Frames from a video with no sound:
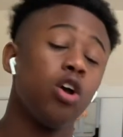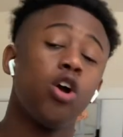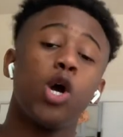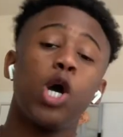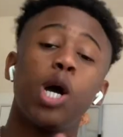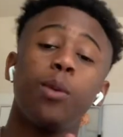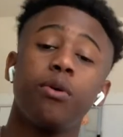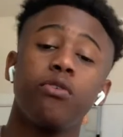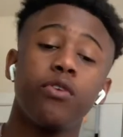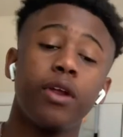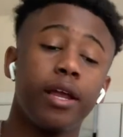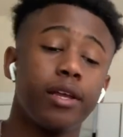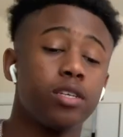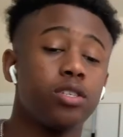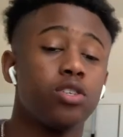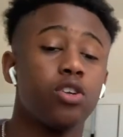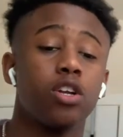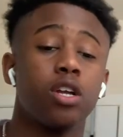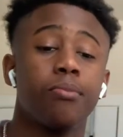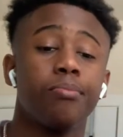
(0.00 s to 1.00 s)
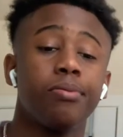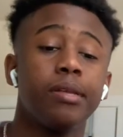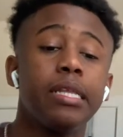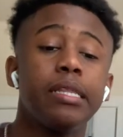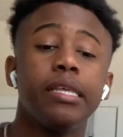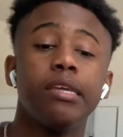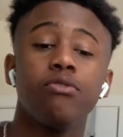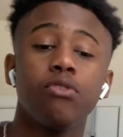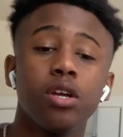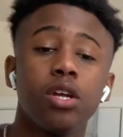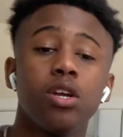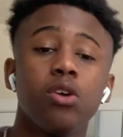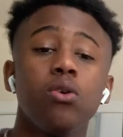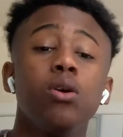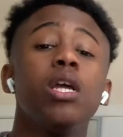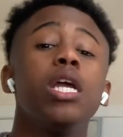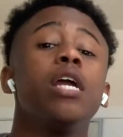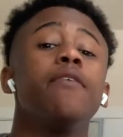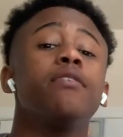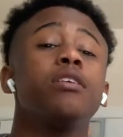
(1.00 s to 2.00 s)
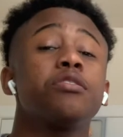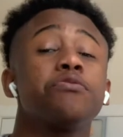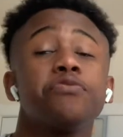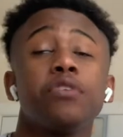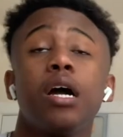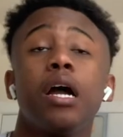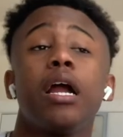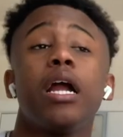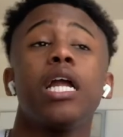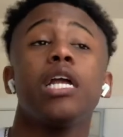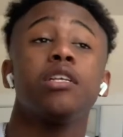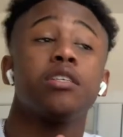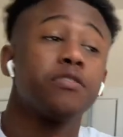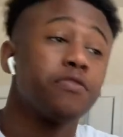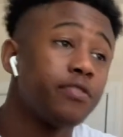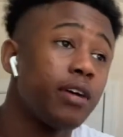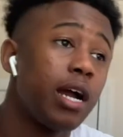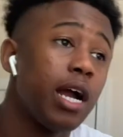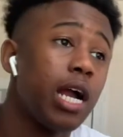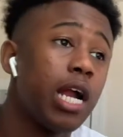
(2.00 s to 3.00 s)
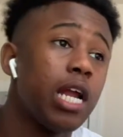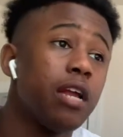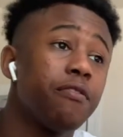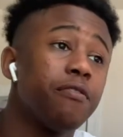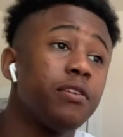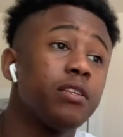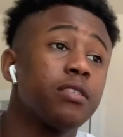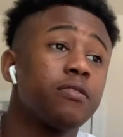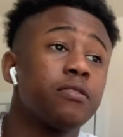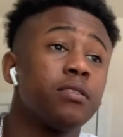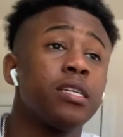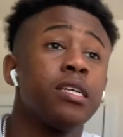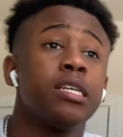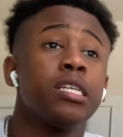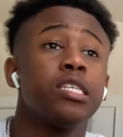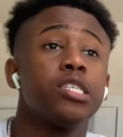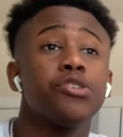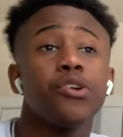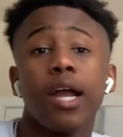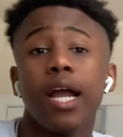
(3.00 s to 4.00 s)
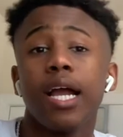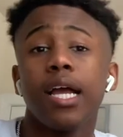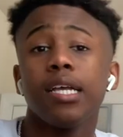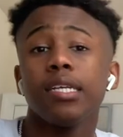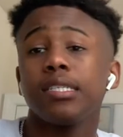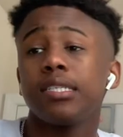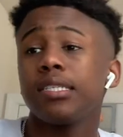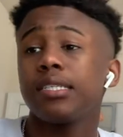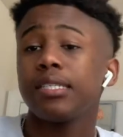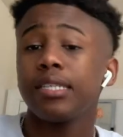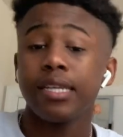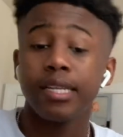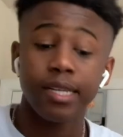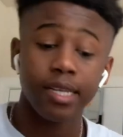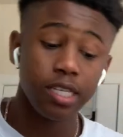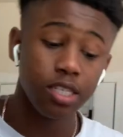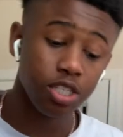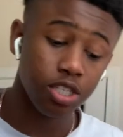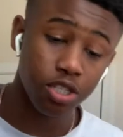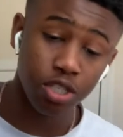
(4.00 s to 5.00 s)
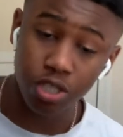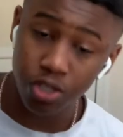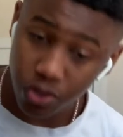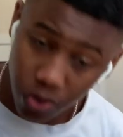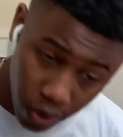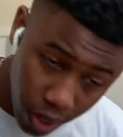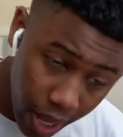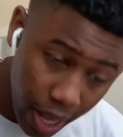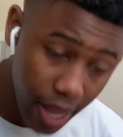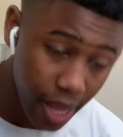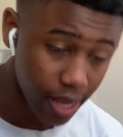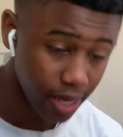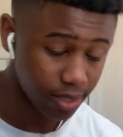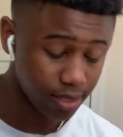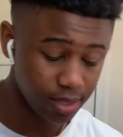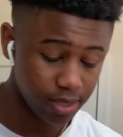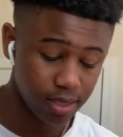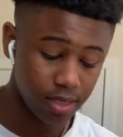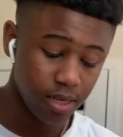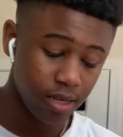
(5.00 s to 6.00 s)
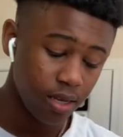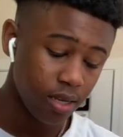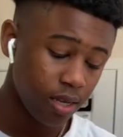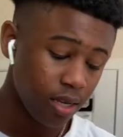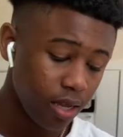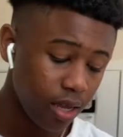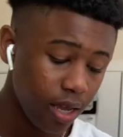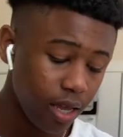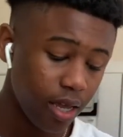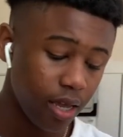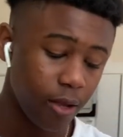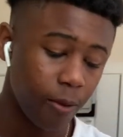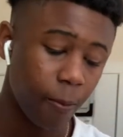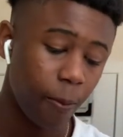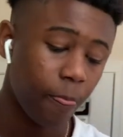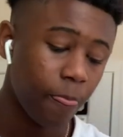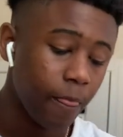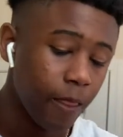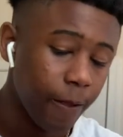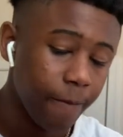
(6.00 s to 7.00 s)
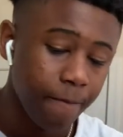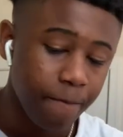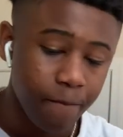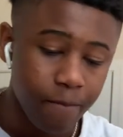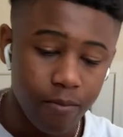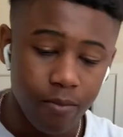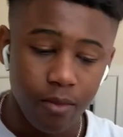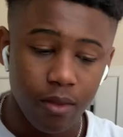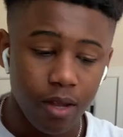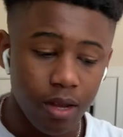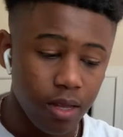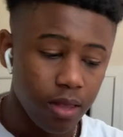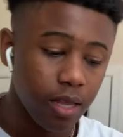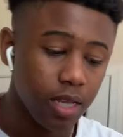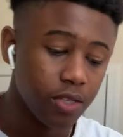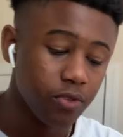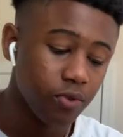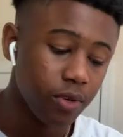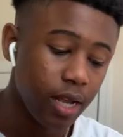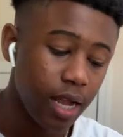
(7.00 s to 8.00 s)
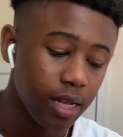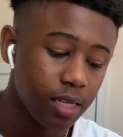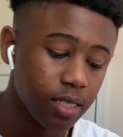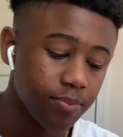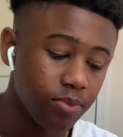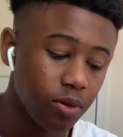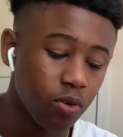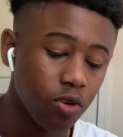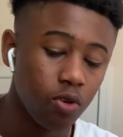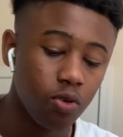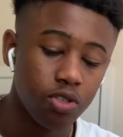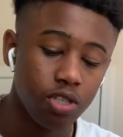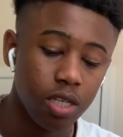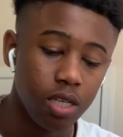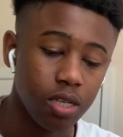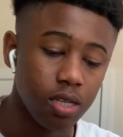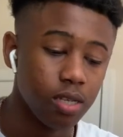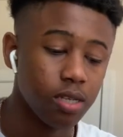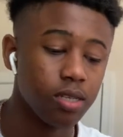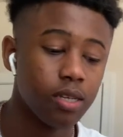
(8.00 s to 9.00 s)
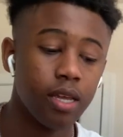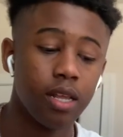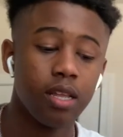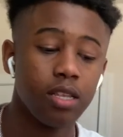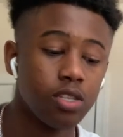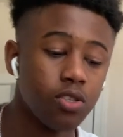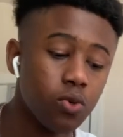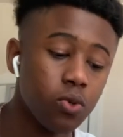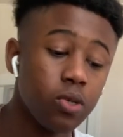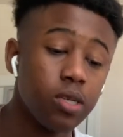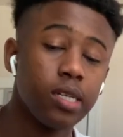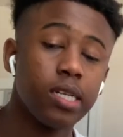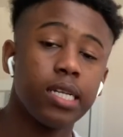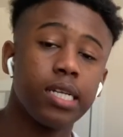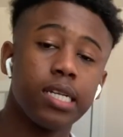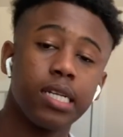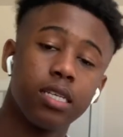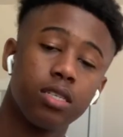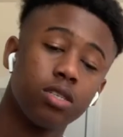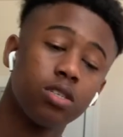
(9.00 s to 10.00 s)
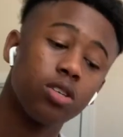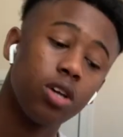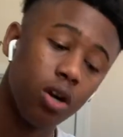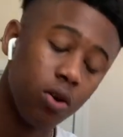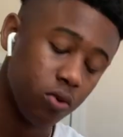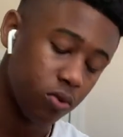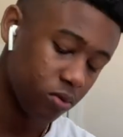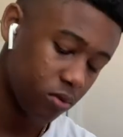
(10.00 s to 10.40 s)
All my reactions are completely real. If it's fire, it's fire. If it's trash, then it's trash. Hey, let's react to Polo G. Let's get into it. Let's go.